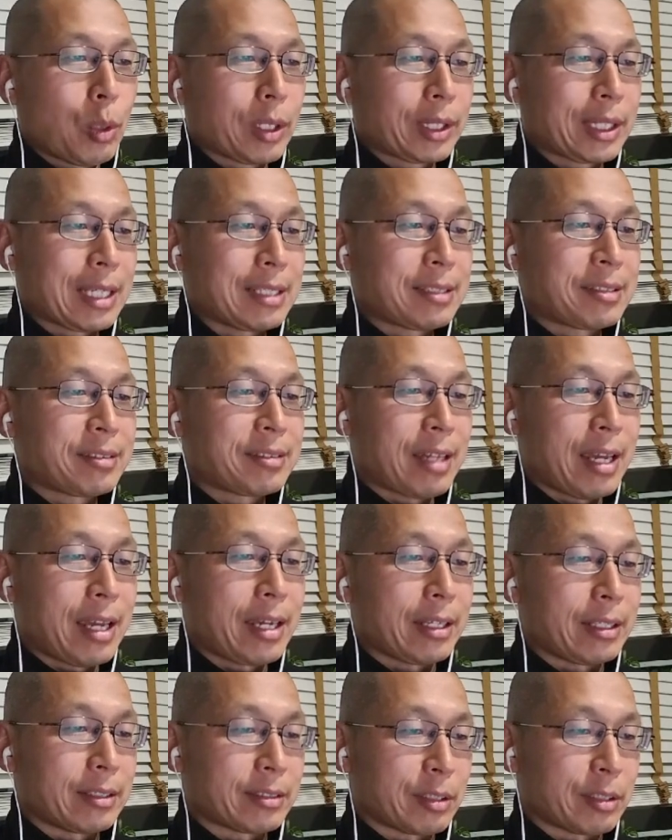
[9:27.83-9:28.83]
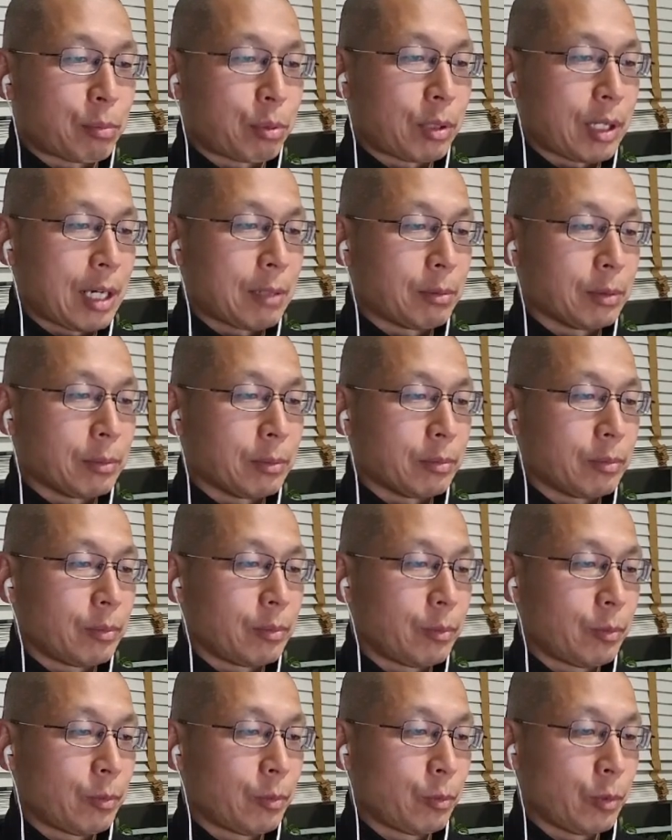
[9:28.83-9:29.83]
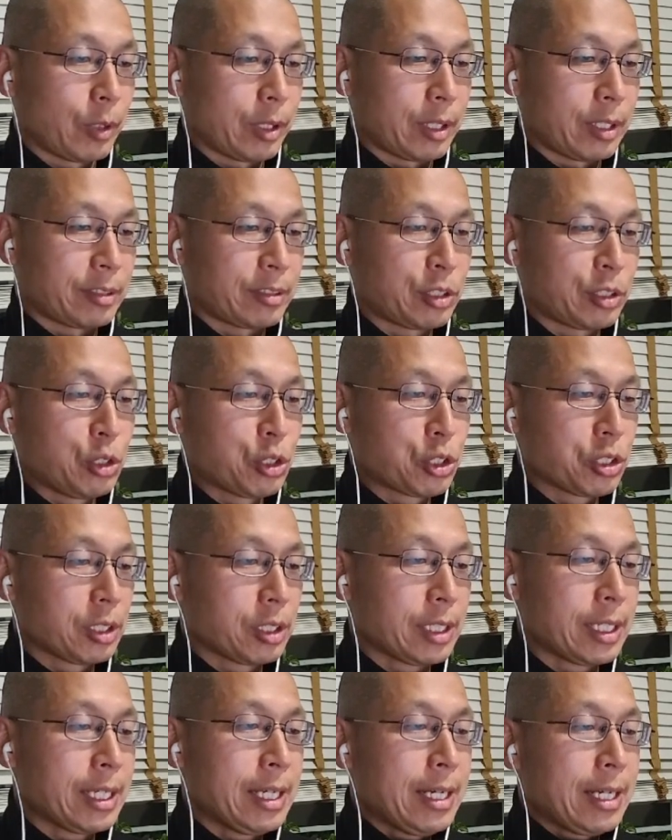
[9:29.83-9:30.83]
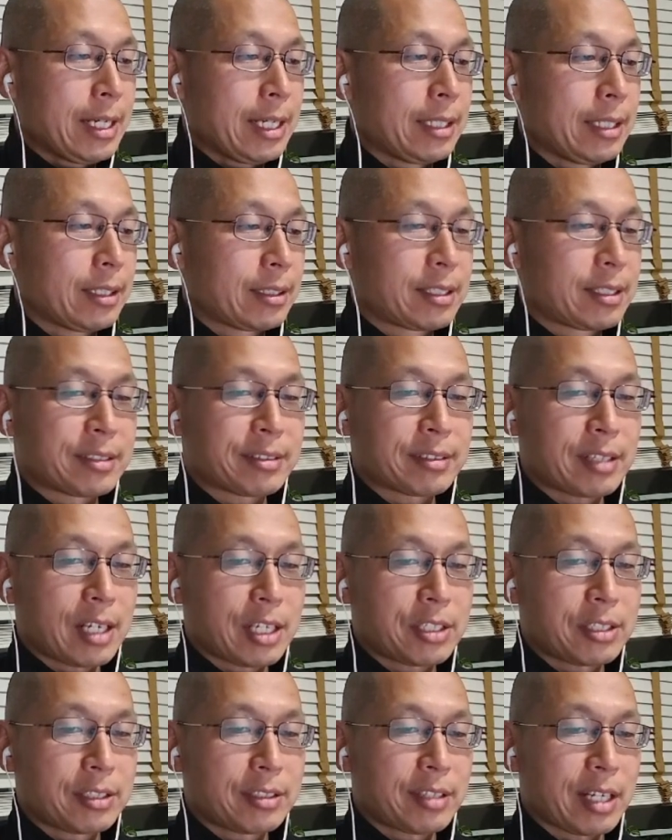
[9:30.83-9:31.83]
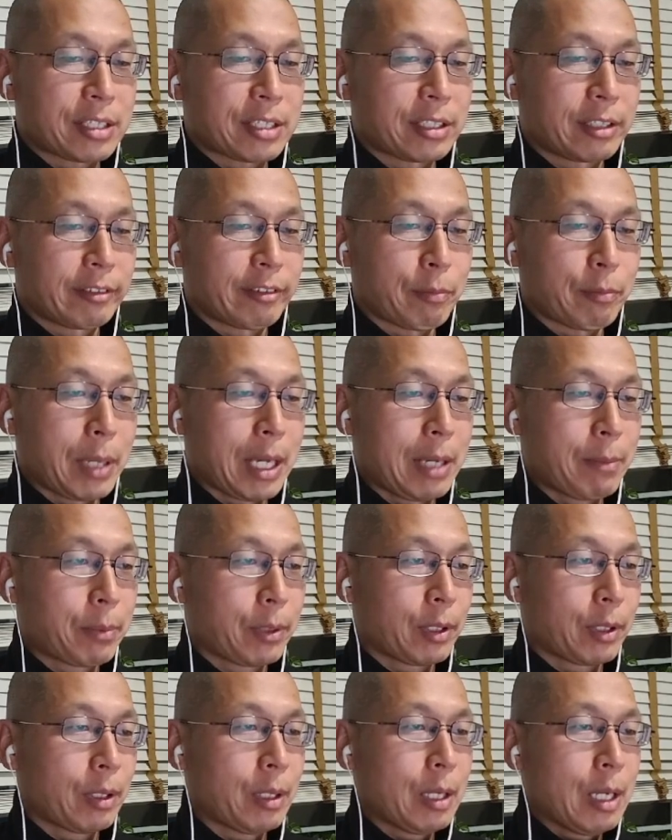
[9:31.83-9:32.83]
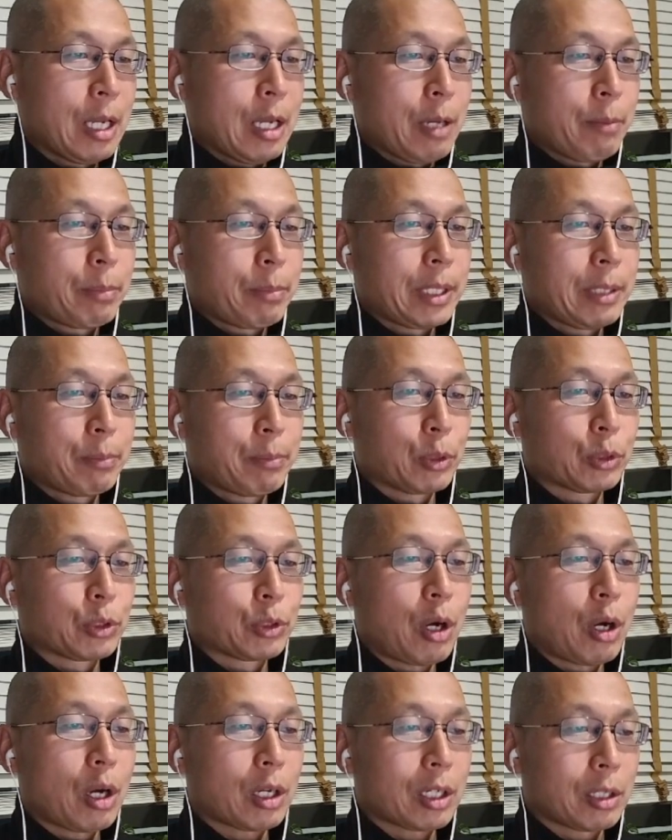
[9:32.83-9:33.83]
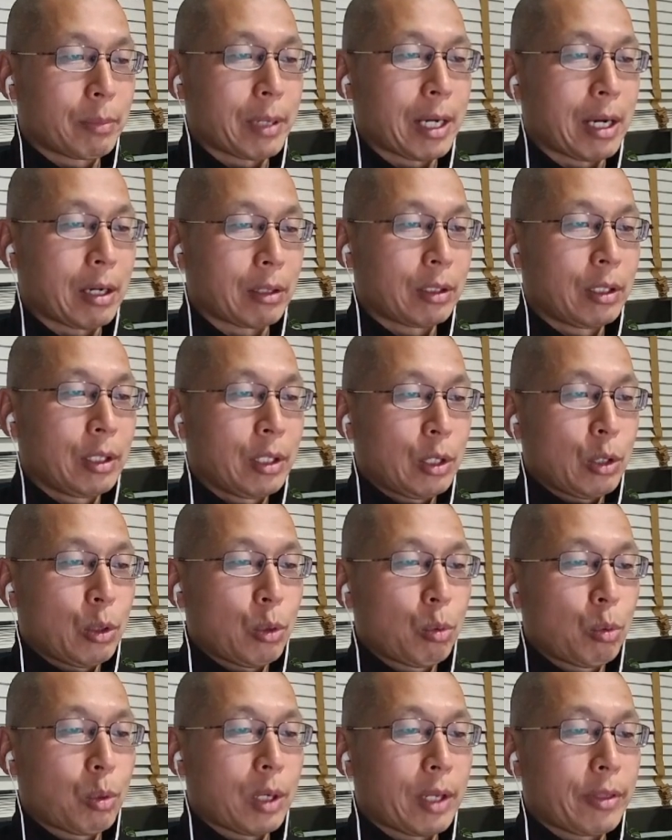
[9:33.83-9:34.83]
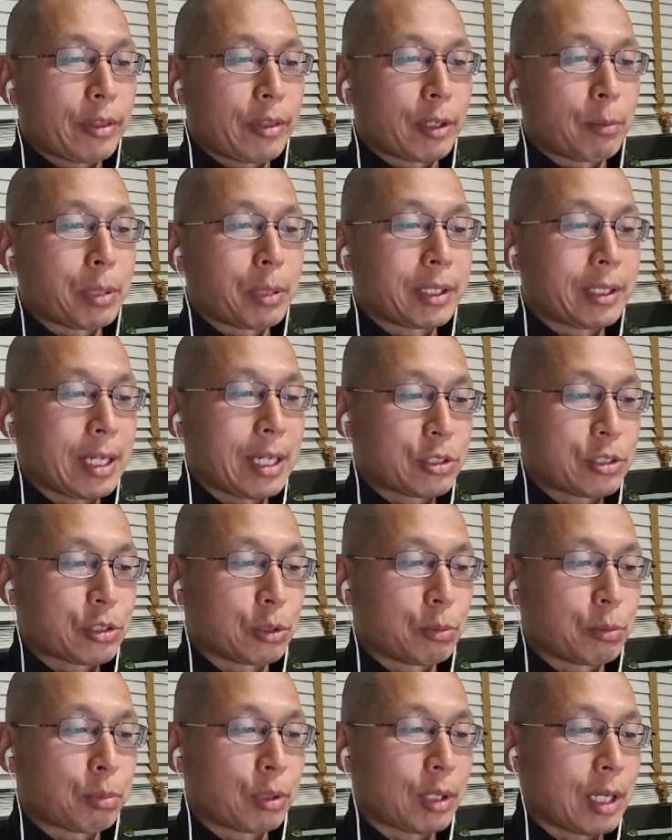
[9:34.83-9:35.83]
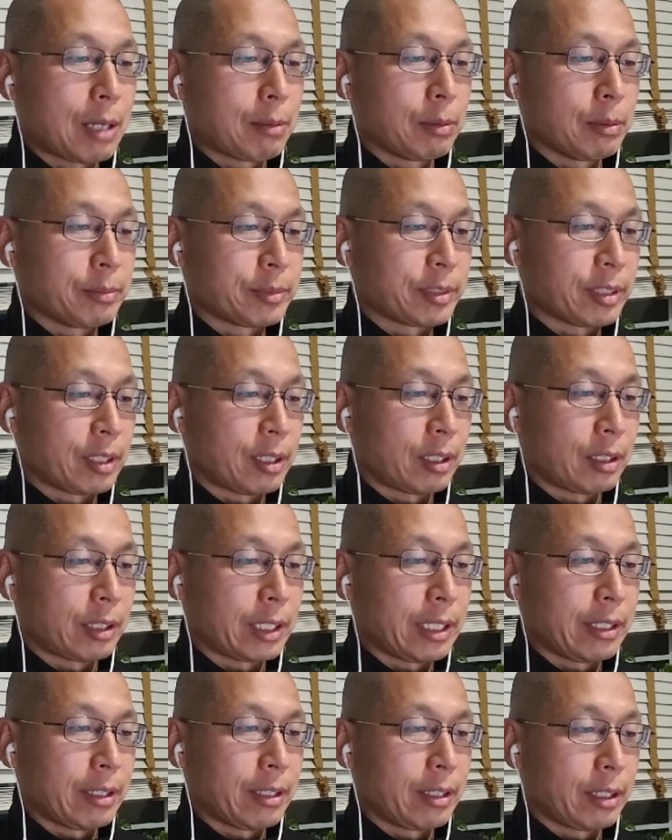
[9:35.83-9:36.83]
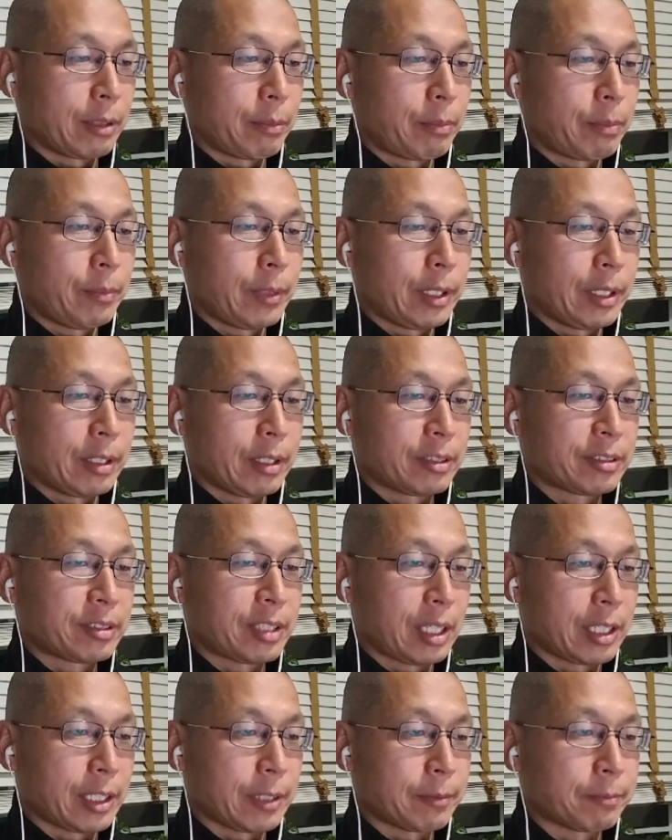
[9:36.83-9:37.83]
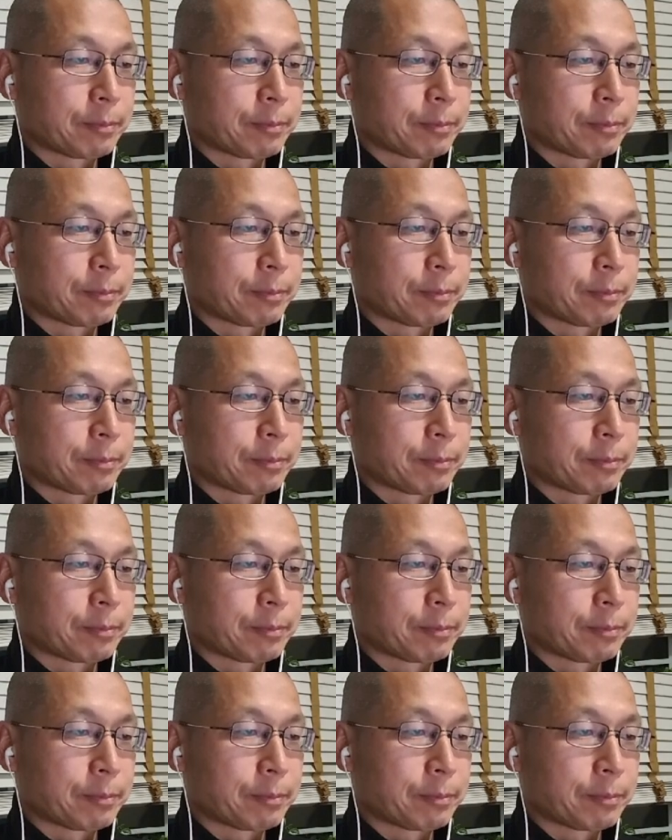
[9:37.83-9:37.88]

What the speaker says: say is the problem with this. Usually in the discussion section of a paper, people talk about what their potential problems are in their study.